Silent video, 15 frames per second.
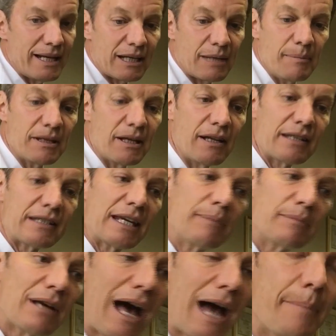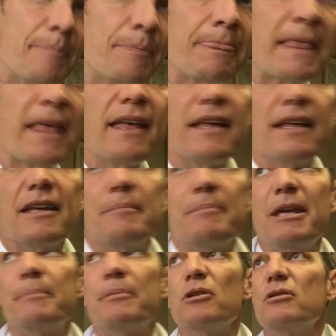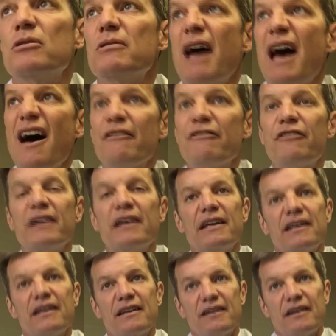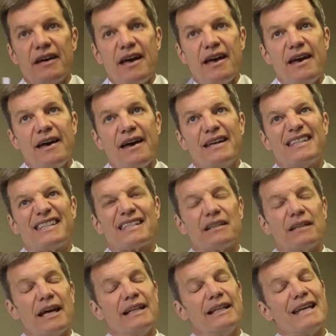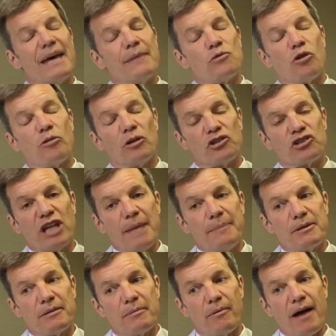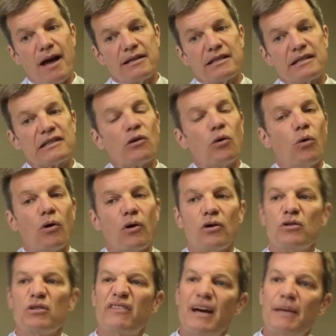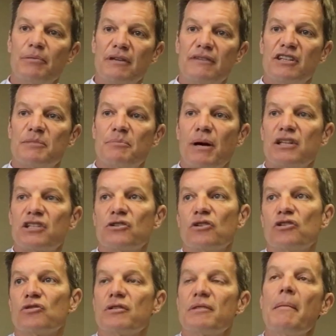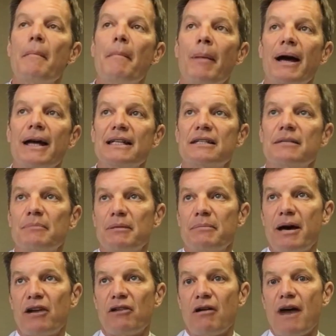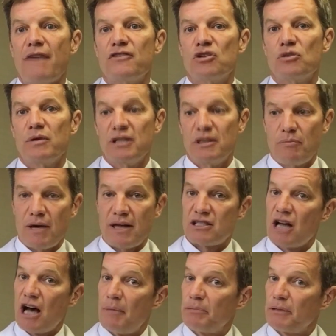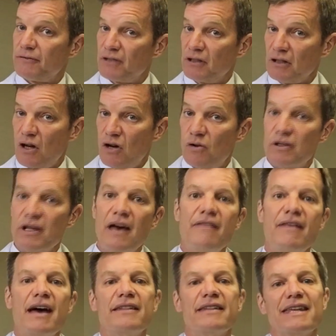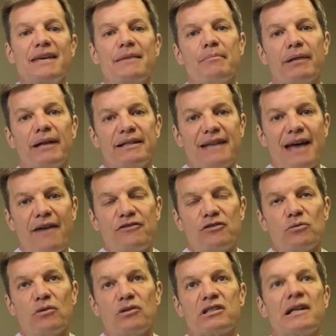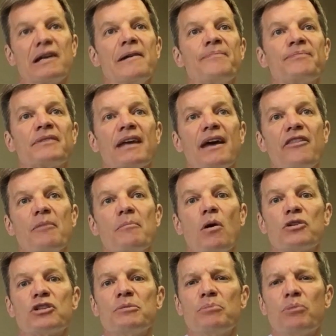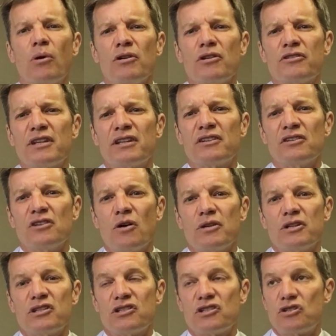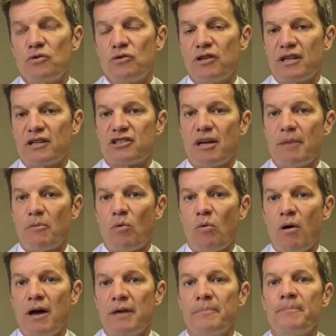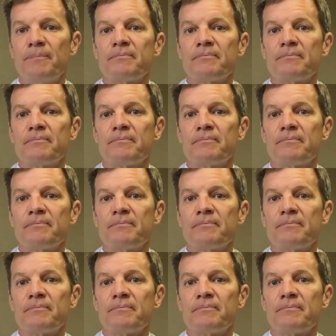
it can be done at the same time. People who have a slightly abnormal shape to the breasts or who have had previous breast surgery might be better off doing the breast uplift alone and then the implant afterwards. And the most important thing to notice is two things. Number one,